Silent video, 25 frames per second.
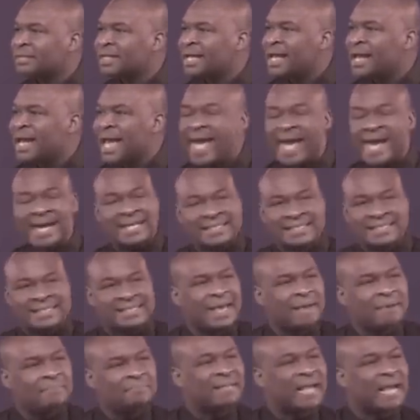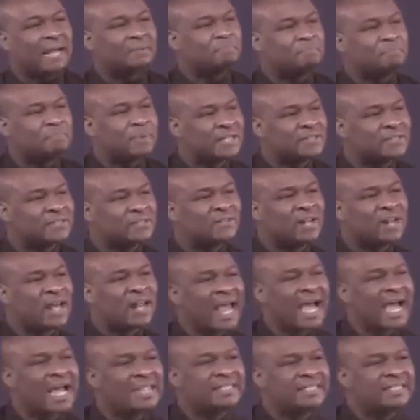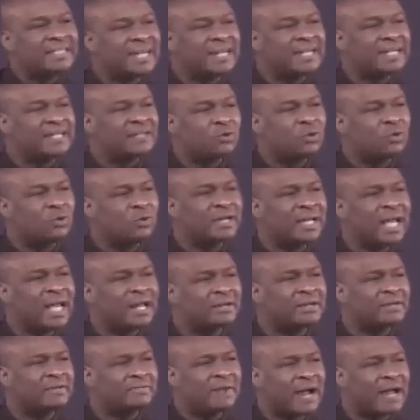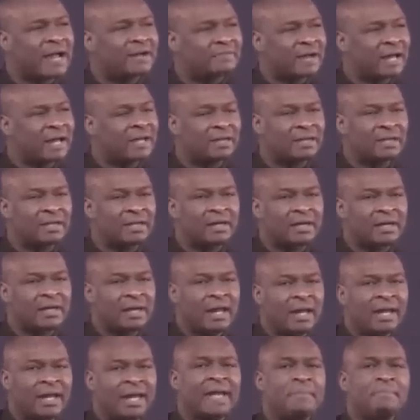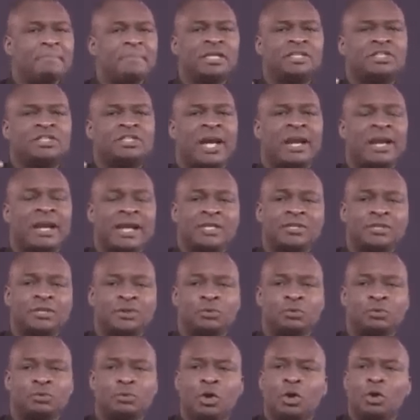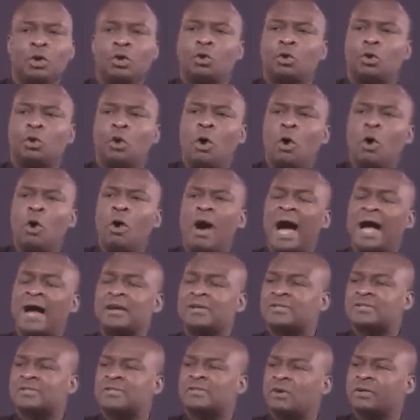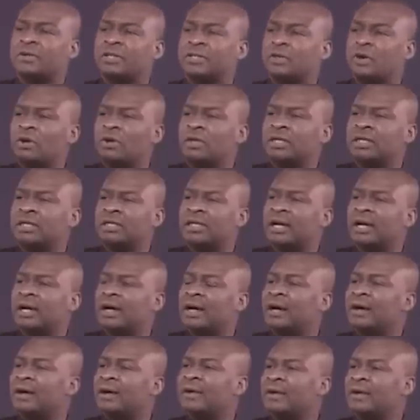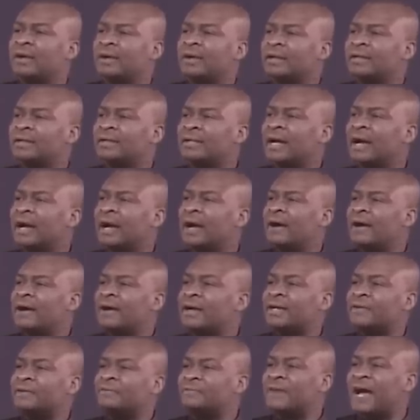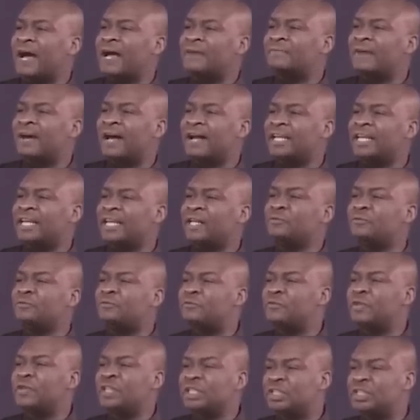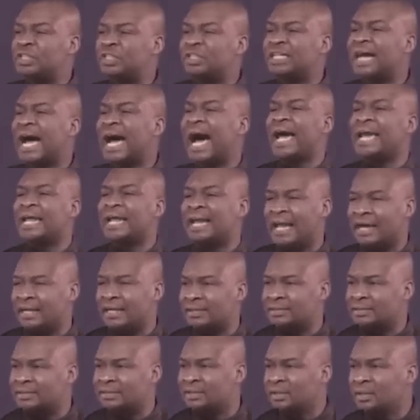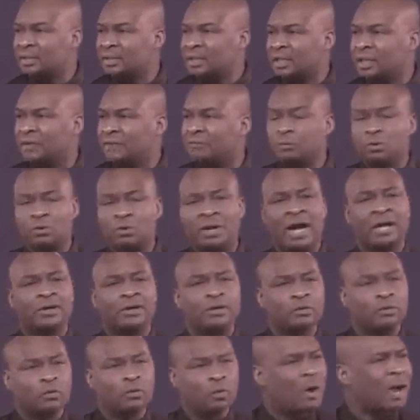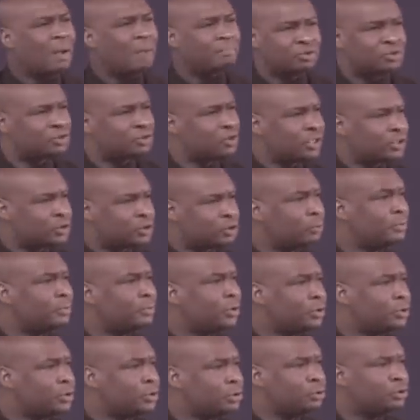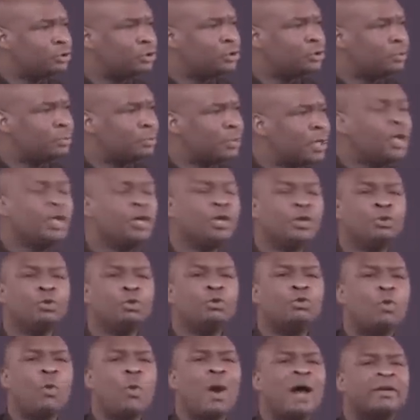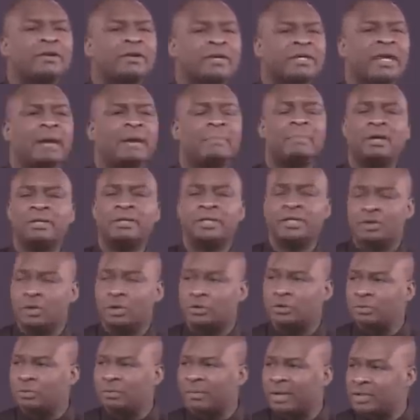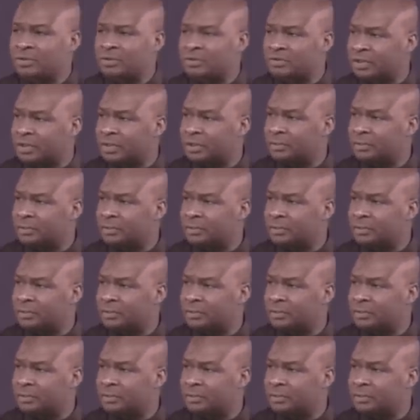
Except that personal and territorial revival. Let me challenge you. Go and study on the revival in Fiji Island. If you can go, I'm sure it should be on YouTube. You go and read about the documentary.